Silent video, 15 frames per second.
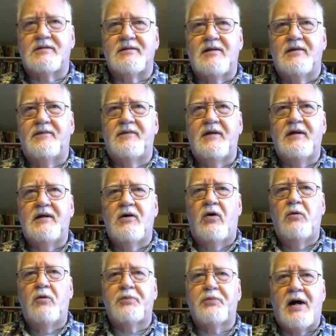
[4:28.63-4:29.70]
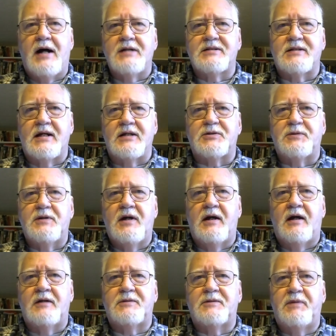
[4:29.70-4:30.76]
The whole process
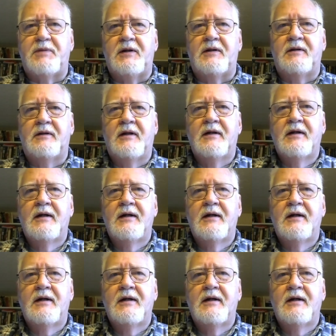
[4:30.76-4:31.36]
has been